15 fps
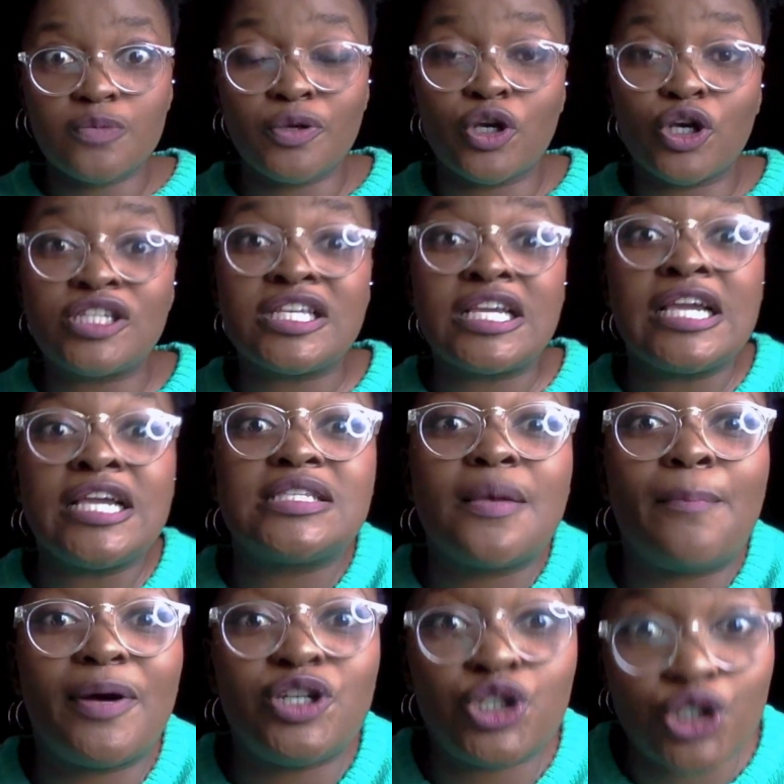because he is a
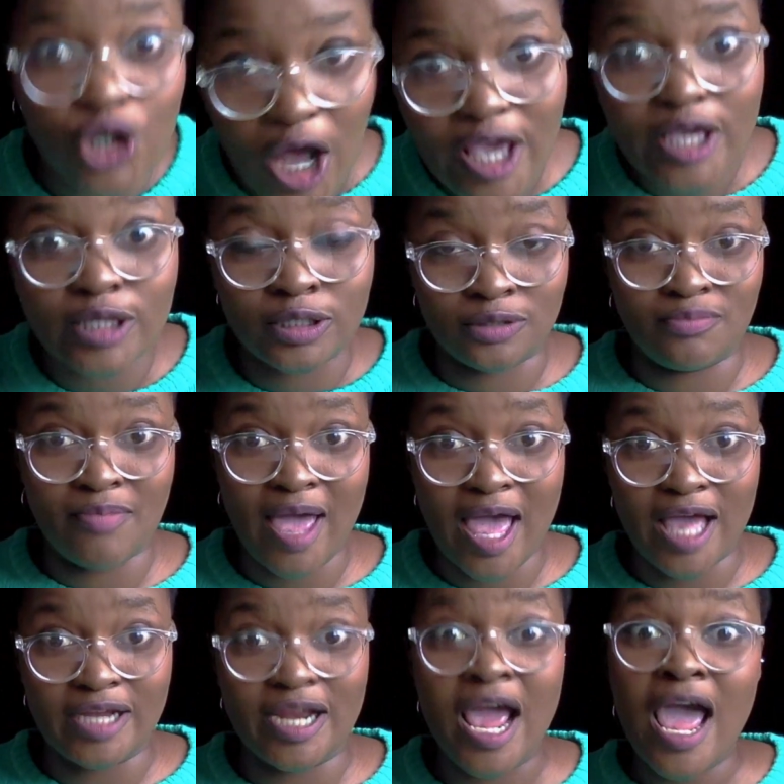patriarchal
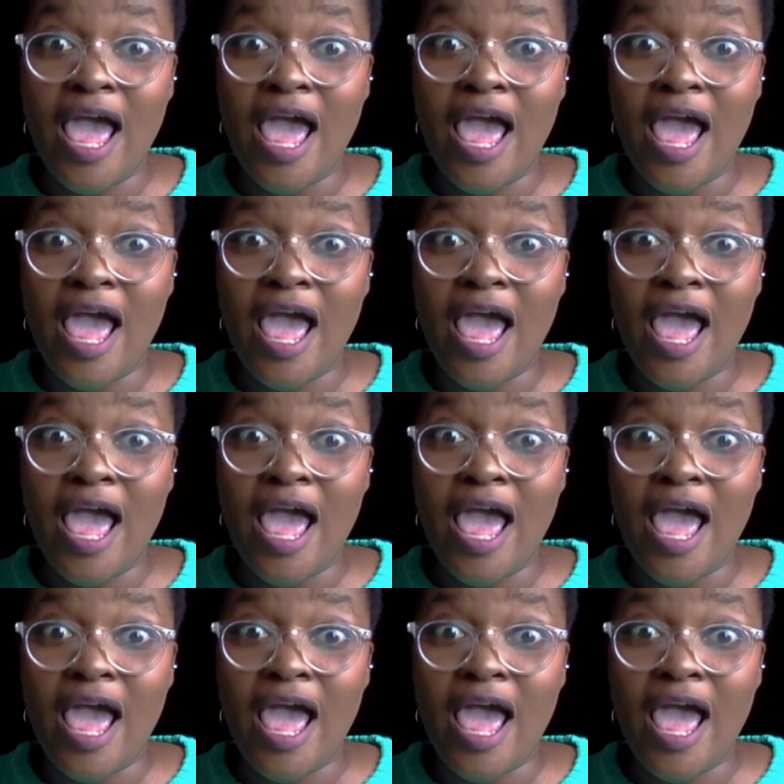man,